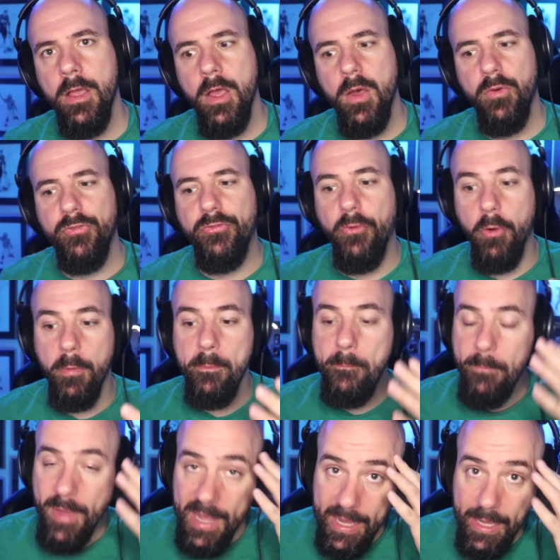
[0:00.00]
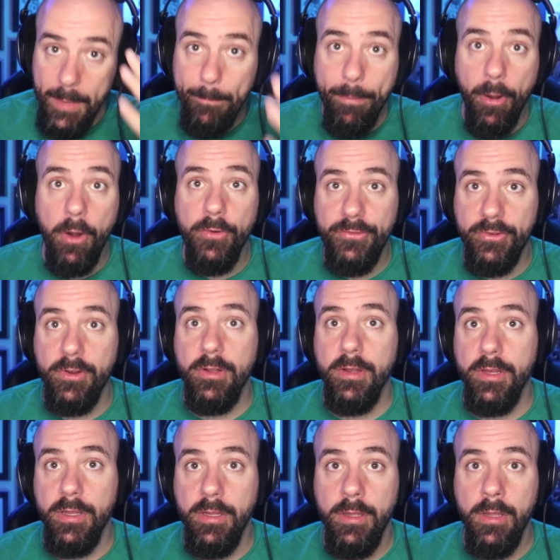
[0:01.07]
For me
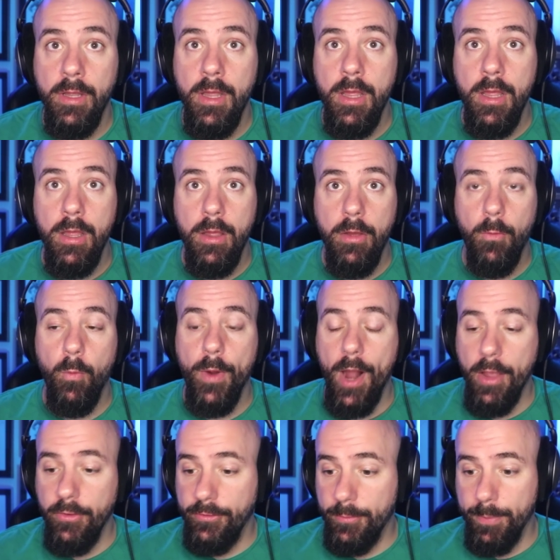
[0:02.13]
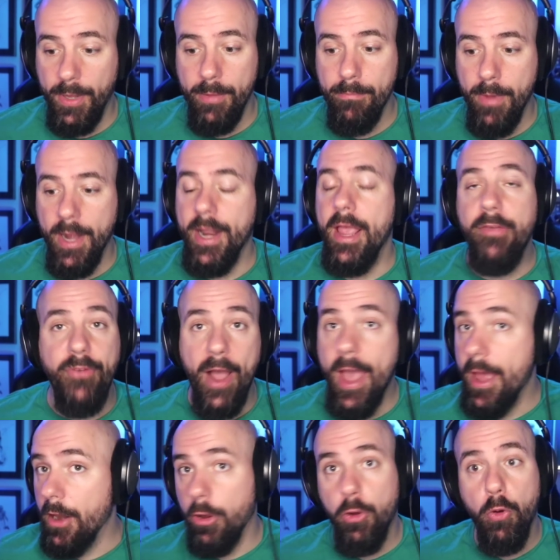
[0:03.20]
personally, when I used to play MUT, if I
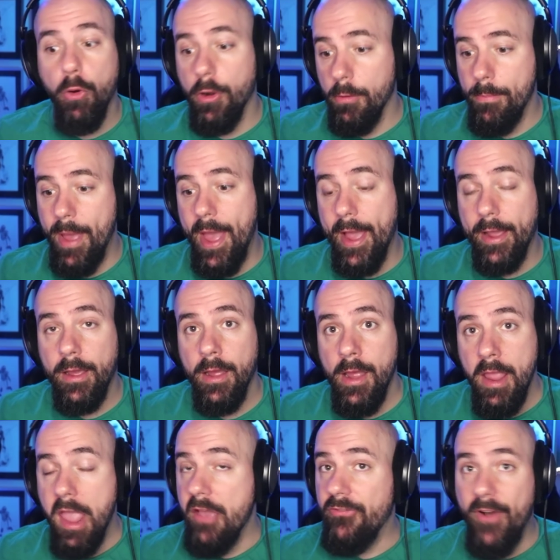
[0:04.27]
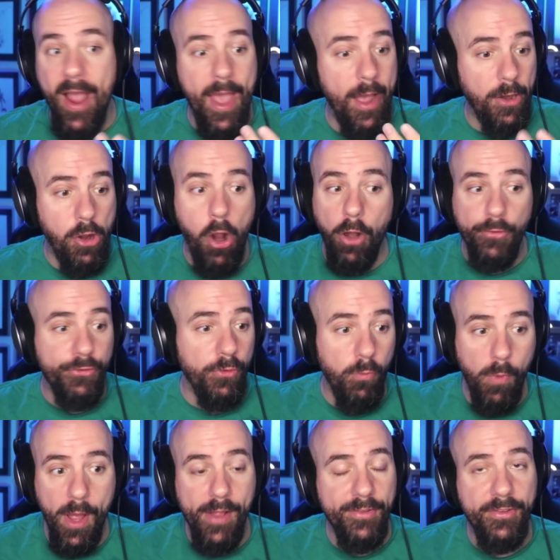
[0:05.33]
had a quarterback, if I had Carson
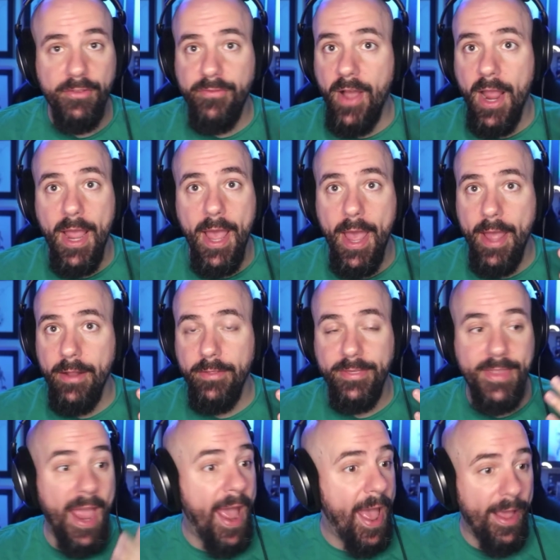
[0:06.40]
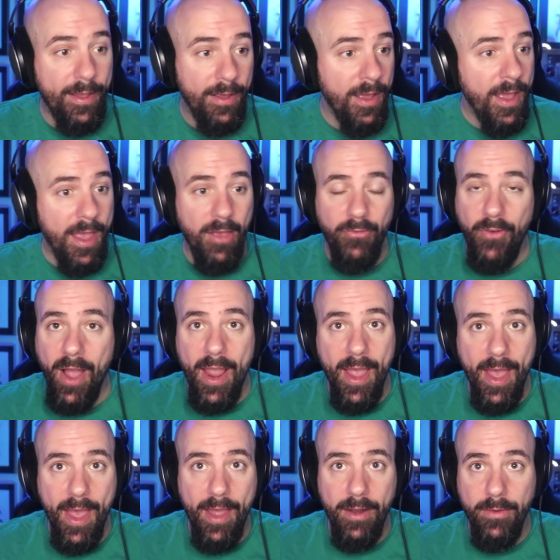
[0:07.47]
Wentz, if I had Dak, if I
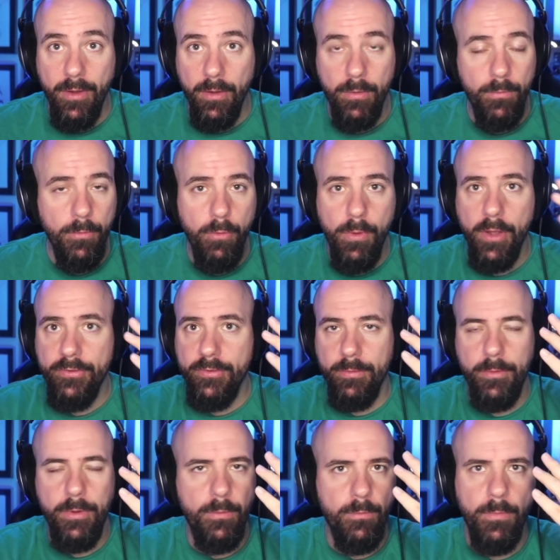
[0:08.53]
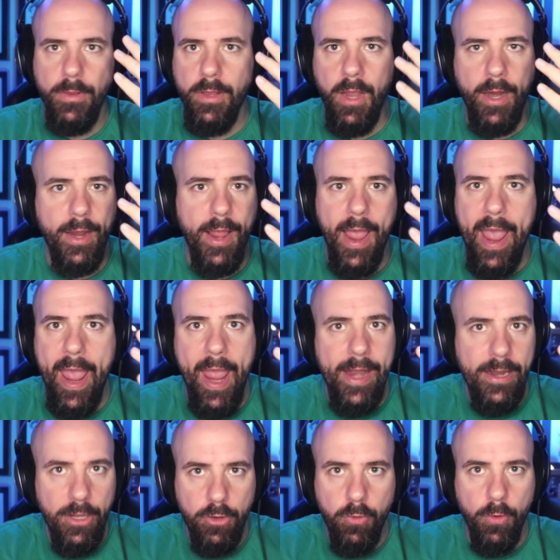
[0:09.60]
had uh, who else? Like
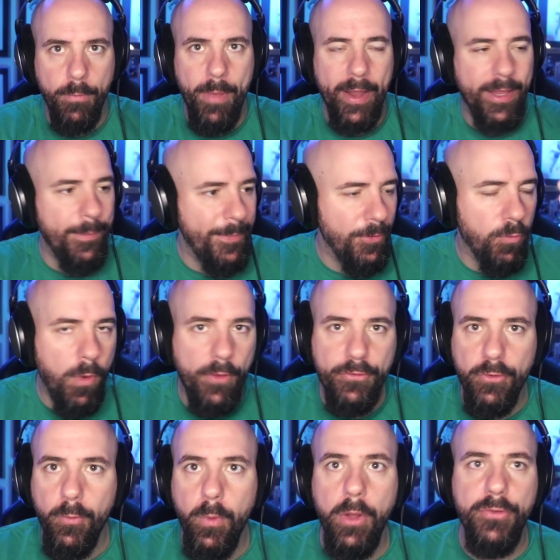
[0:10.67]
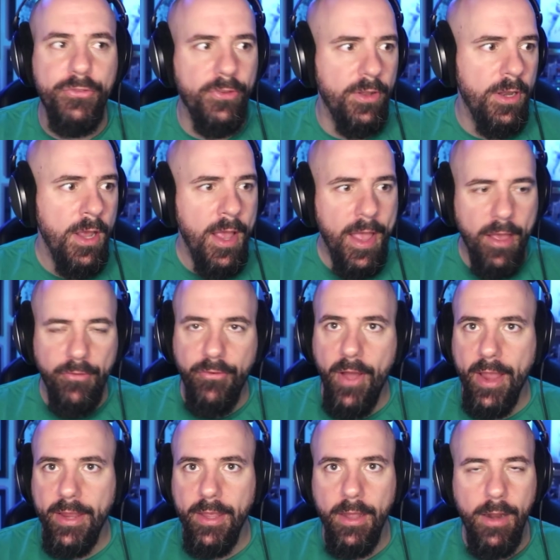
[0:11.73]
any quarterback. Give me Russell Wilson. If
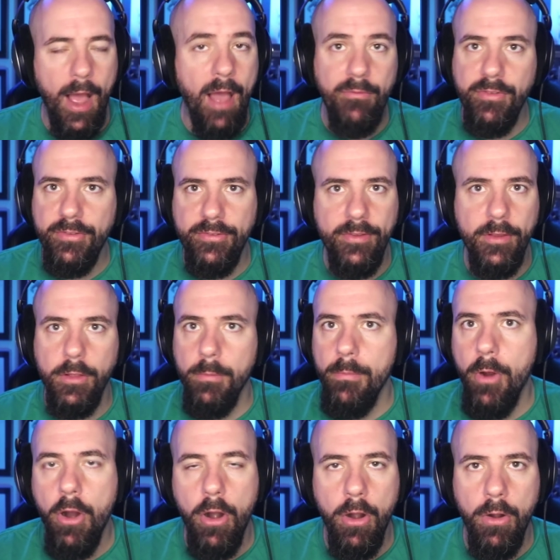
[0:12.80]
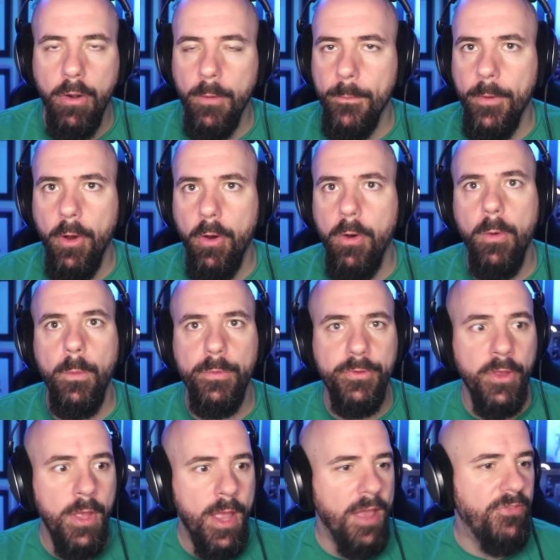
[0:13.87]
I get obviously Lamar or Mahomes,
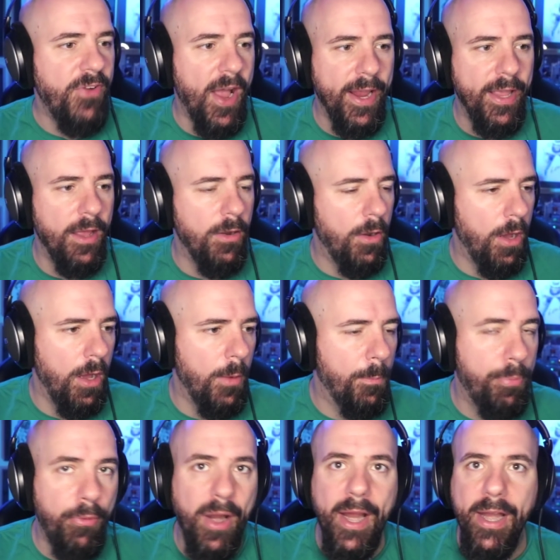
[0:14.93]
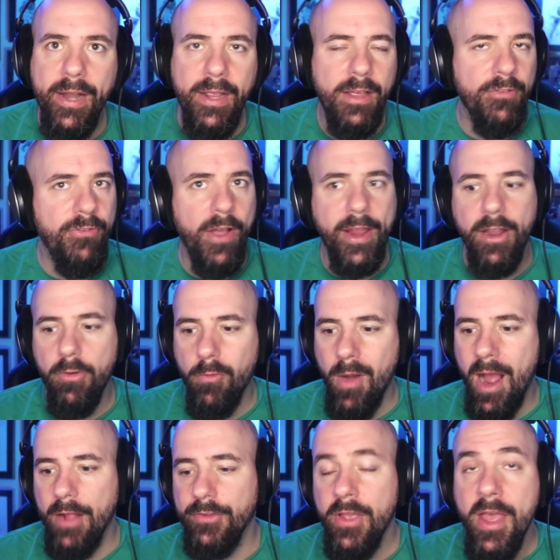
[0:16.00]
if I get uh, Brady, if I get
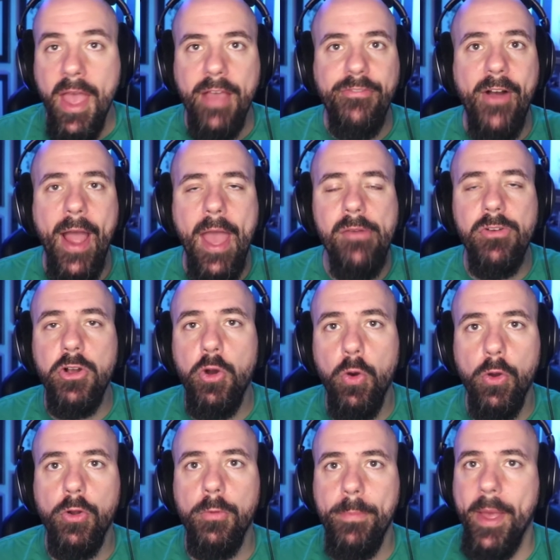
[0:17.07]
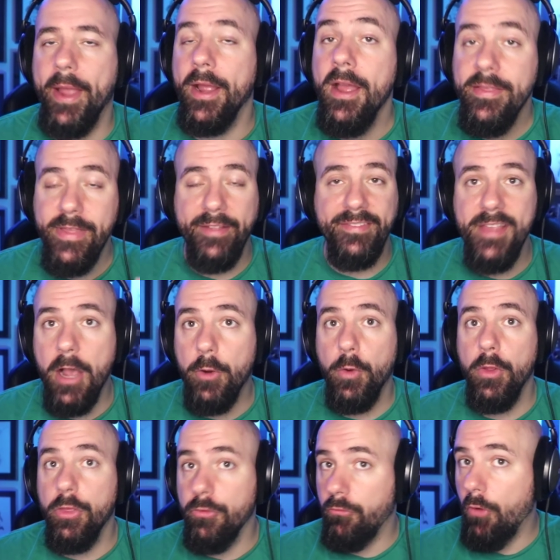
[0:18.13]
Rodgers, if I have a quarterback that's not going
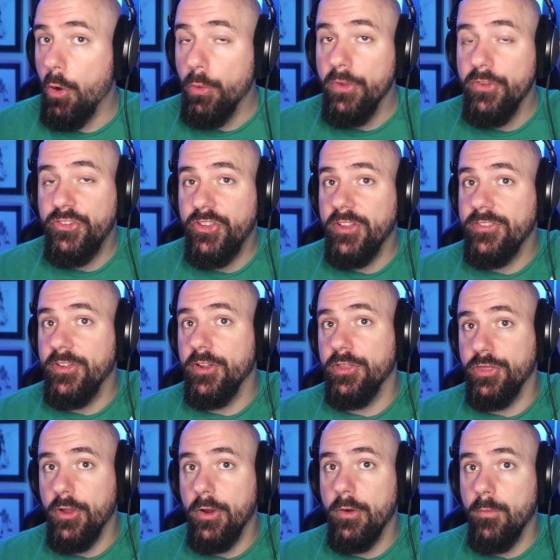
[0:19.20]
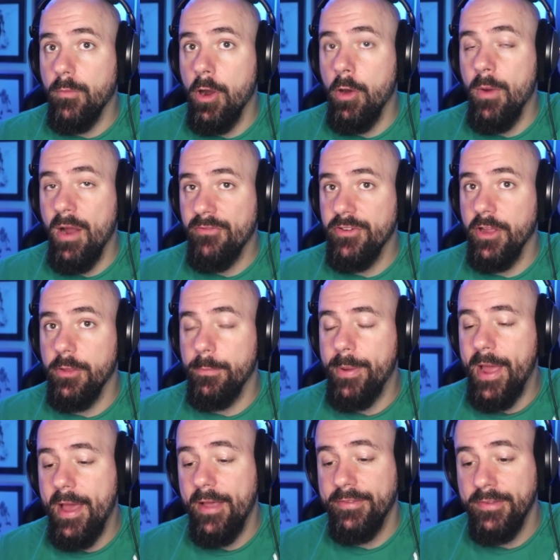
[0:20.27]
to throw this shit to the third row every other
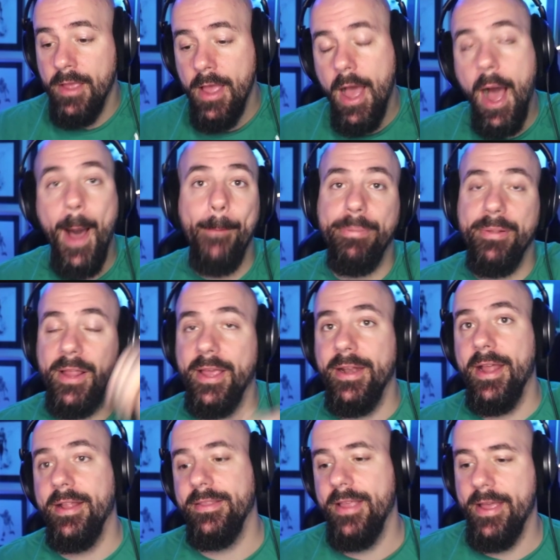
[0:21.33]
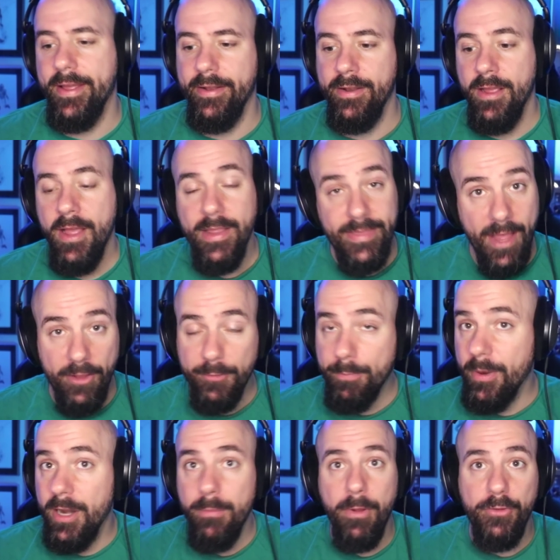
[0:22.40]
pass, I'm playing head to head. That's
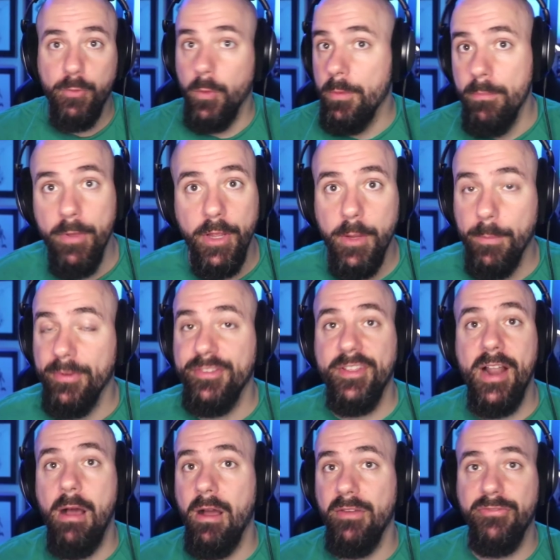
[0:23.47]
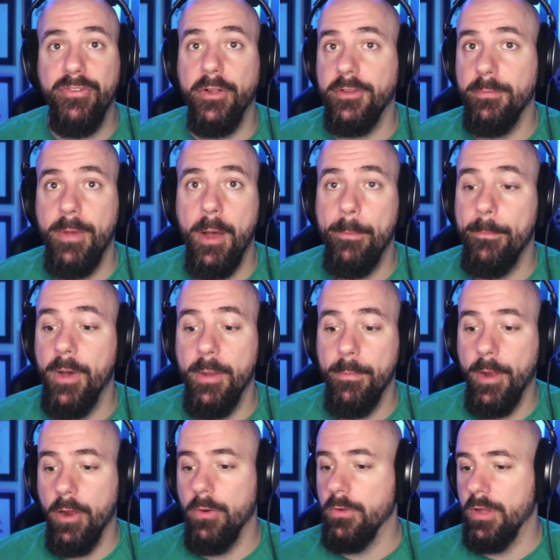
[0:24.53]
pretty much one million percent how I felt about MUT
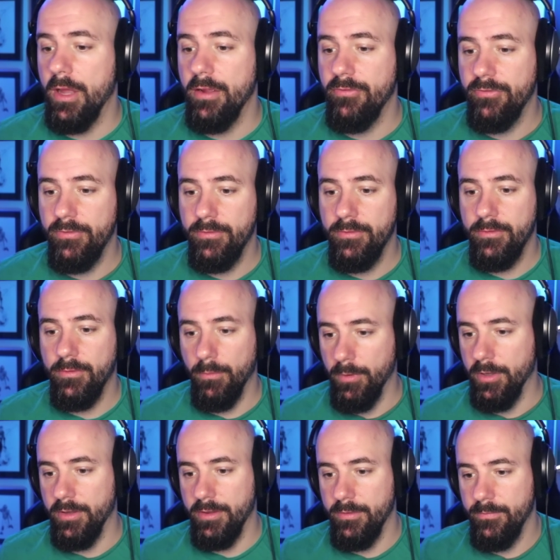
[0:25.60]
my whole life, really.